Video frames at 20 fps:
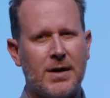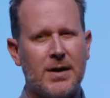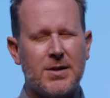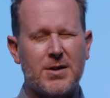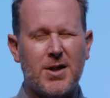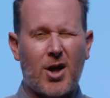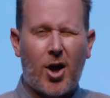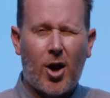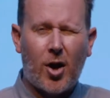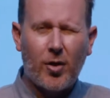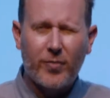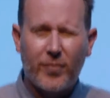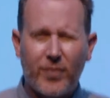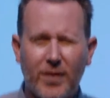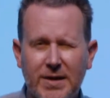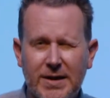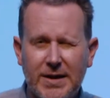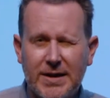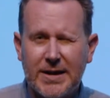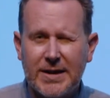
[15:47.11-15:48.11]
So
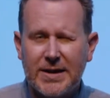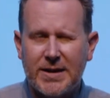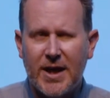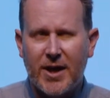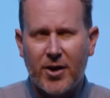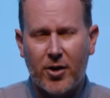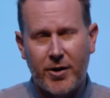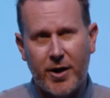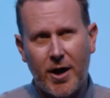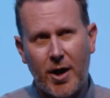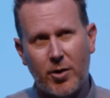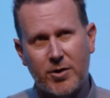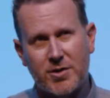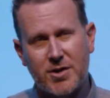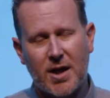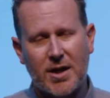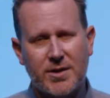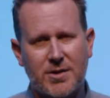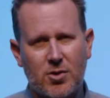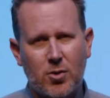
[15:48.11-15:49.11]
hopefully you get that. I know
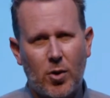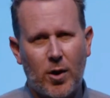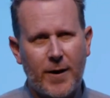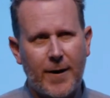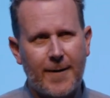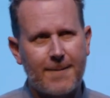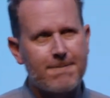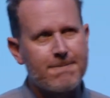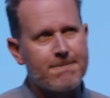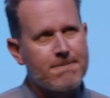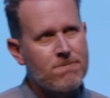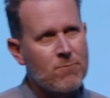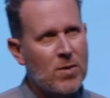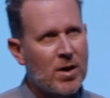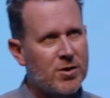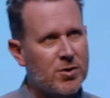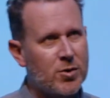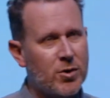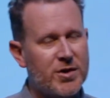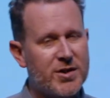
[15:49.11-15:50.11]
it's quite a
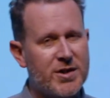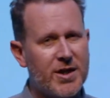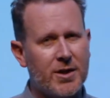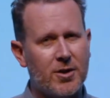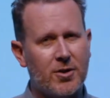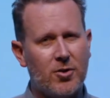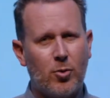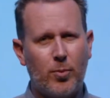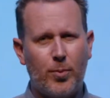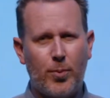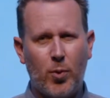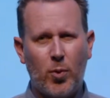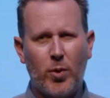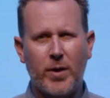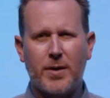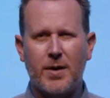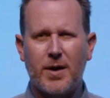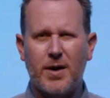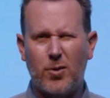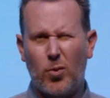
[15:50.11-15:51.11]
sort of technical
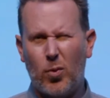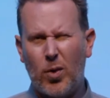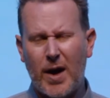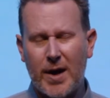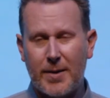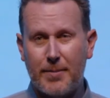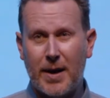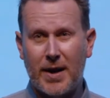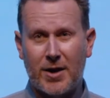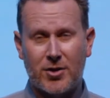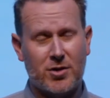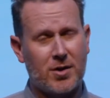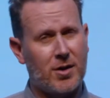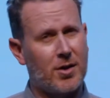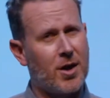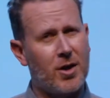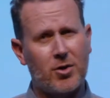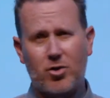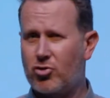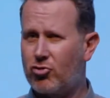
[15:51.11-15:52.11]
point in a way, but it's
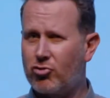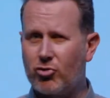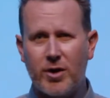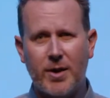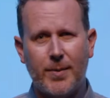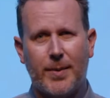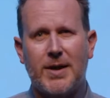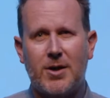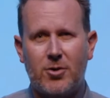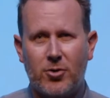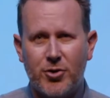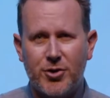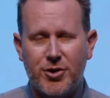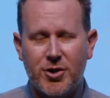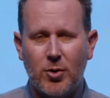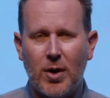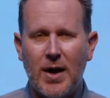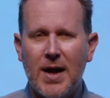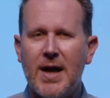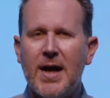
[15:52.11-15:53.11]
incredibly
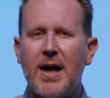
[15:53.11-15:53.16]
crucial.